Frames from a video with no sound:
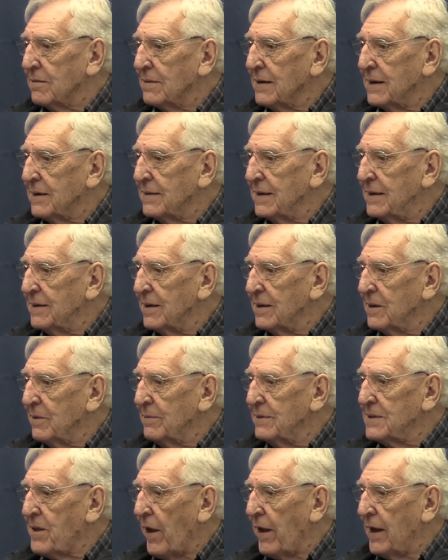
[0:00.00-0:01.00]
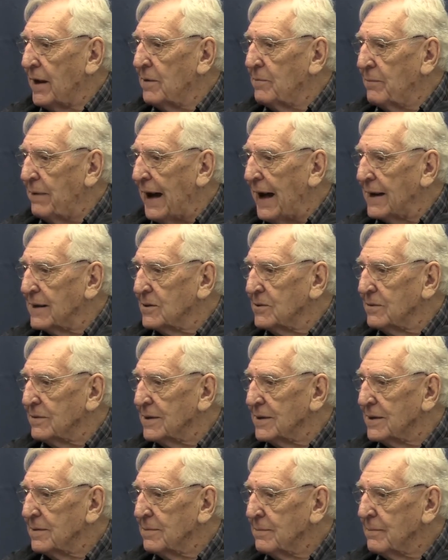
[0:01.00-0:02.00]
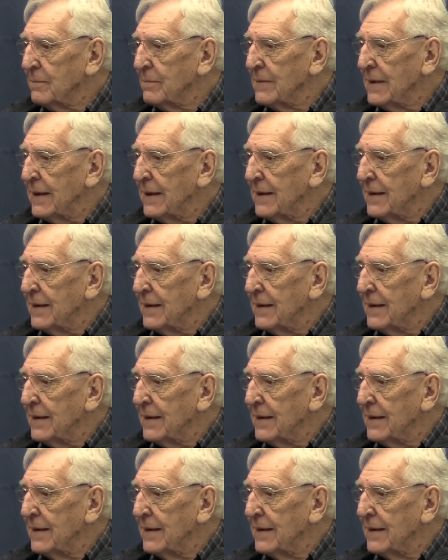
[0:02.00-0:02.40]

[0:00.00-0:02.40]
Like, in other words, they come back to it.